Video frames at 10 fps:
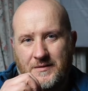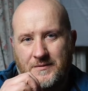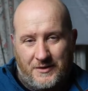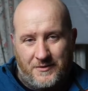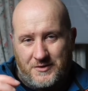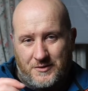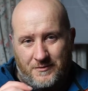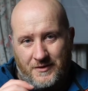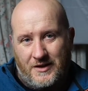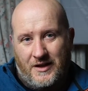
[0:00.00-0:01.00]
my
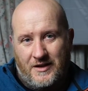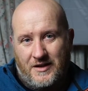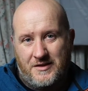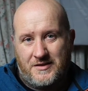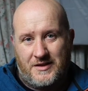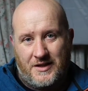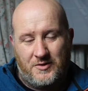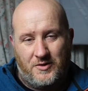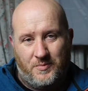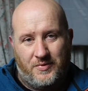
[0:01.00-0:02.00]
photography gear and
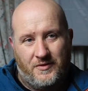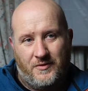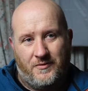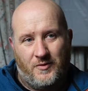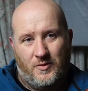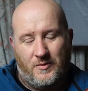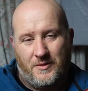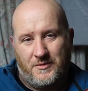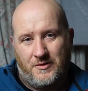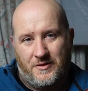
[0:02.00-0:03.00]
setup for when
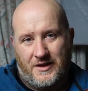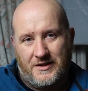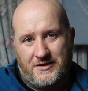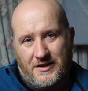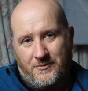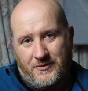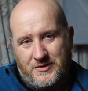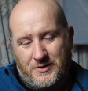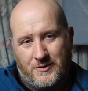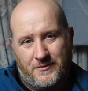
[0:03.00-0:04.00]
I'm doing ICM
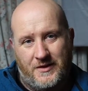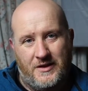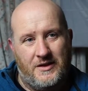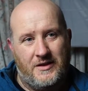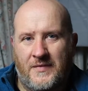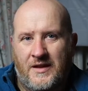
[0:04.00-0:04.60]
photography.